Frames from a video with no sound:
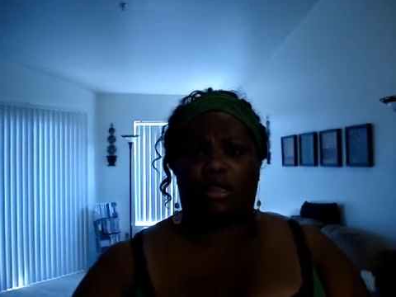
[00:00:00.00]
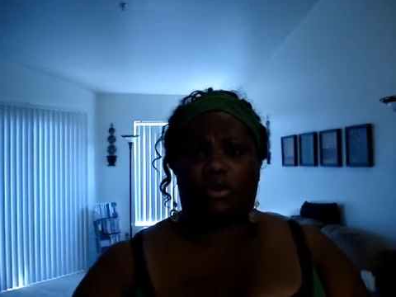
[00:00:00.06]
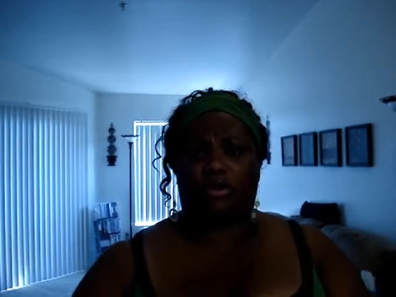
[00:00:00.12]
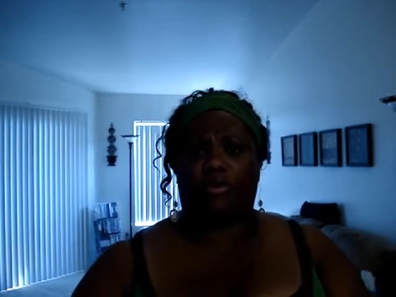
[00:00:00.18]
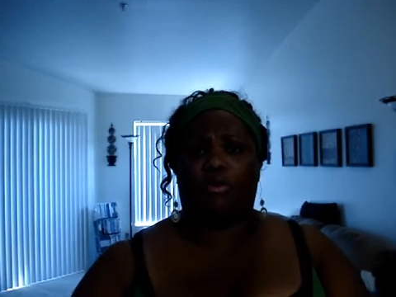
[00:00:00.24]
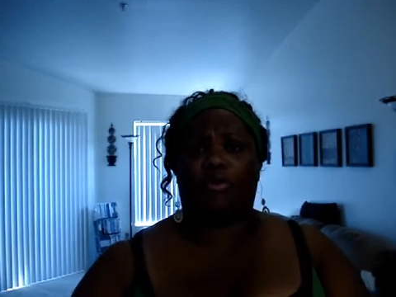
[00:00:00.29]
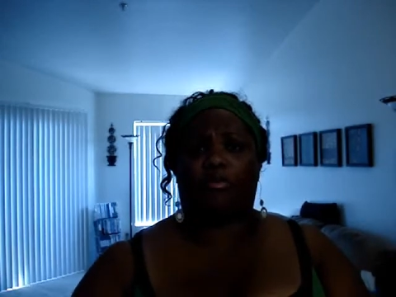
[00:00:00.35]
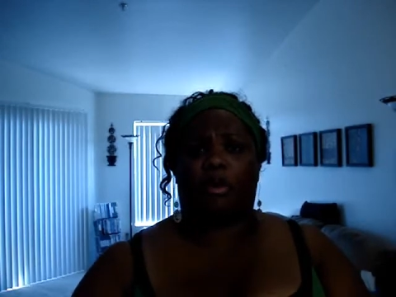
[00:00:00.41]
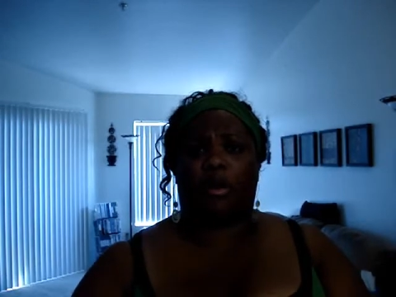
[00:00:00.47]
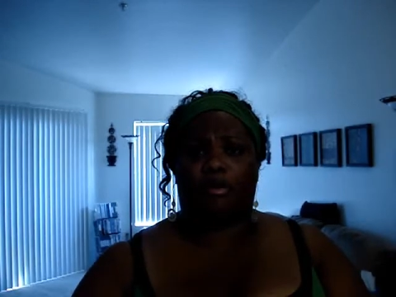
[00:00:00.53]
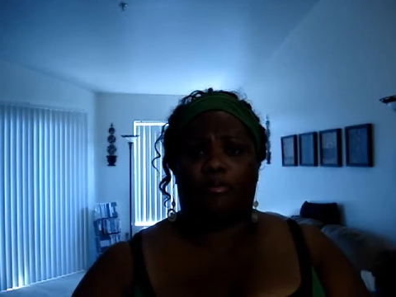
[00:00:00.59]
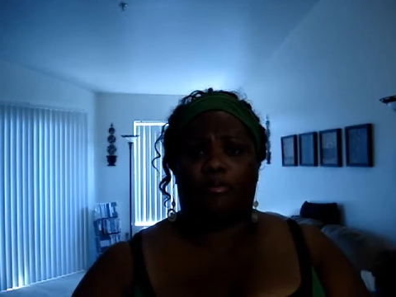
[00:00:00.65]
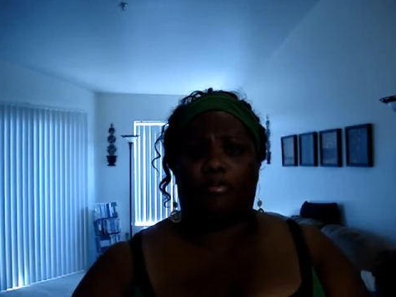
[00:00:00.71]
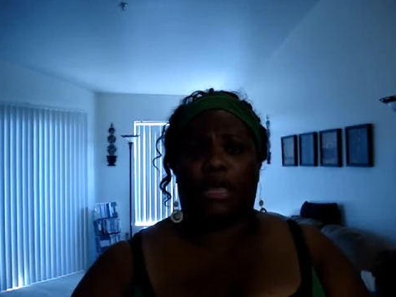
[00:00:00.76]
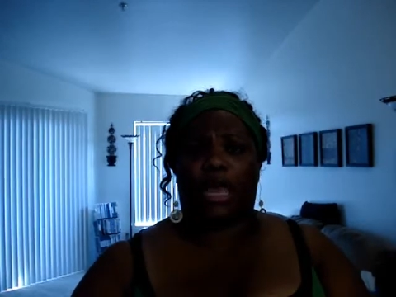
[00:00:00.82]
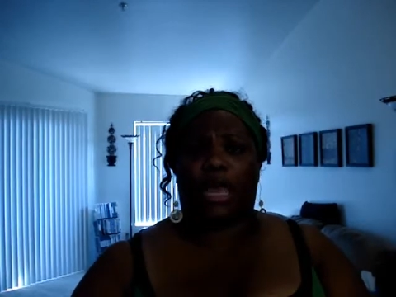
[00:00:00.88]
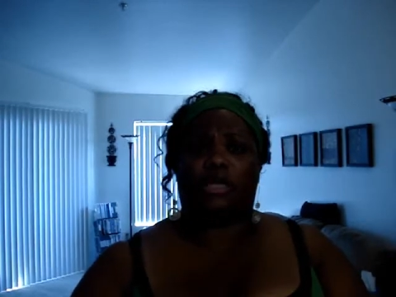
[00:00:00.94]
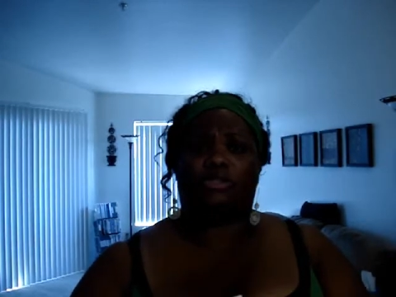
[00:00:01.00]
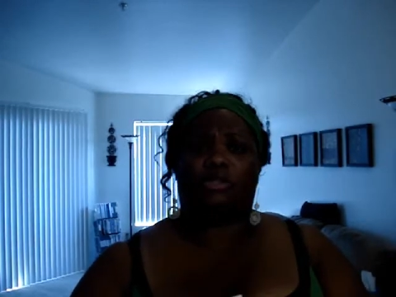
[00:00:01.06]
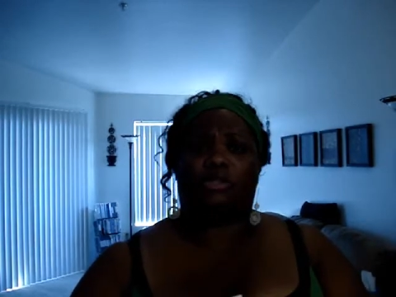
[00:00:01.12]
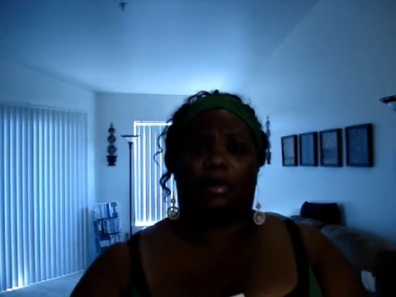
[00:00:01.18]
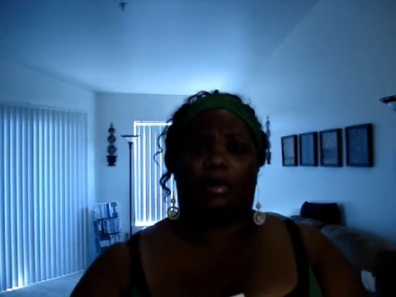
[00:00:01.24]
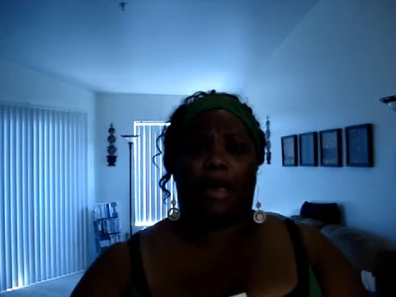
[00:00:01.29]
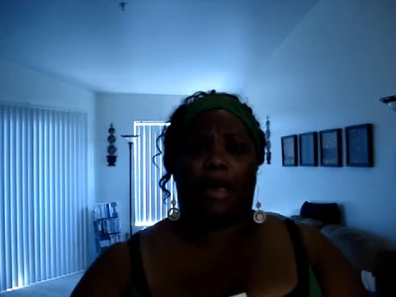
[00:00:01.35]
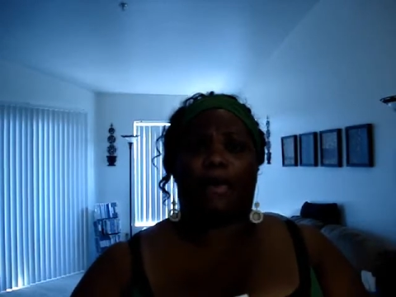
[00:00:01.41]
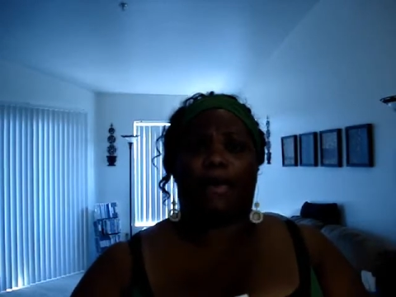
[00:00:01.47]
in the group are
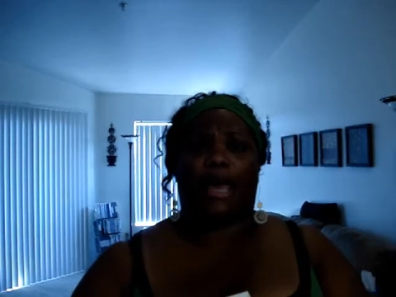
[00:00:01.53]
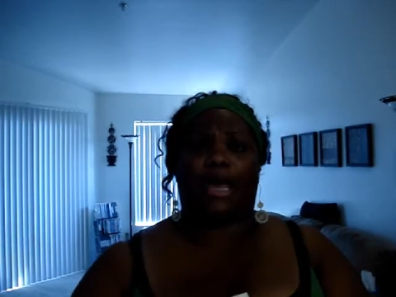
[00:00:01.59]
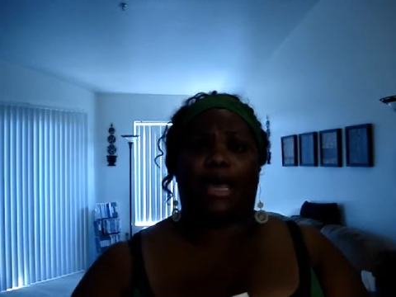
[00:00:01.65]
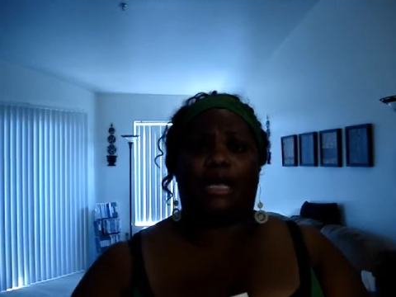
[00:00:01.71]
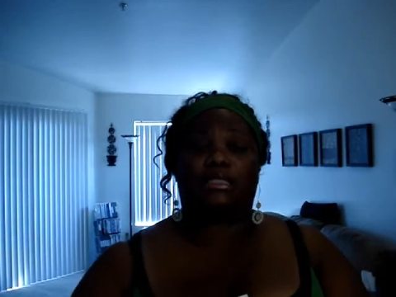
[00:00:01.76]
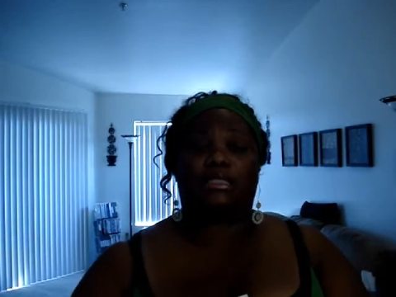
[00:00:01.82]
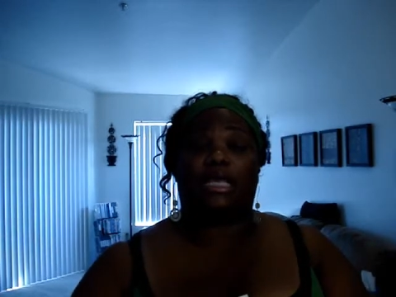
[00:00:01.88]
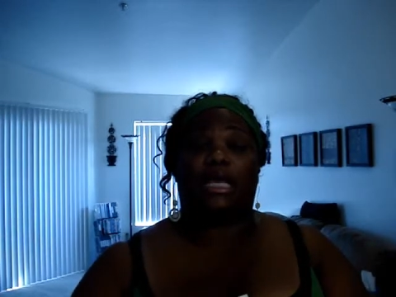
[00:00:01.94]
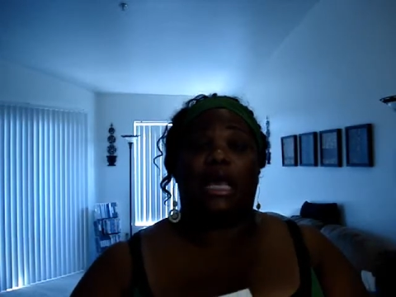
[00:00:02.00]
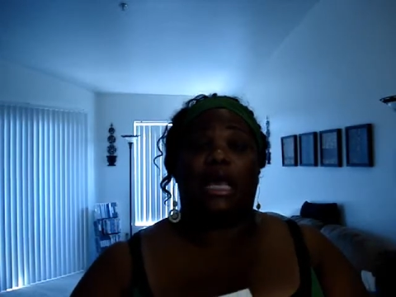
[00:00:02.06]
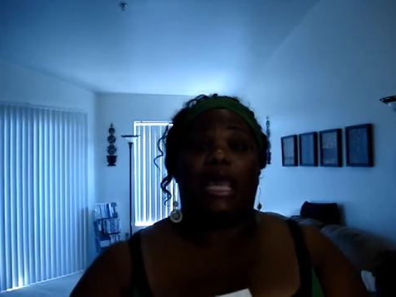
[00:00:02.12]
gastric bypass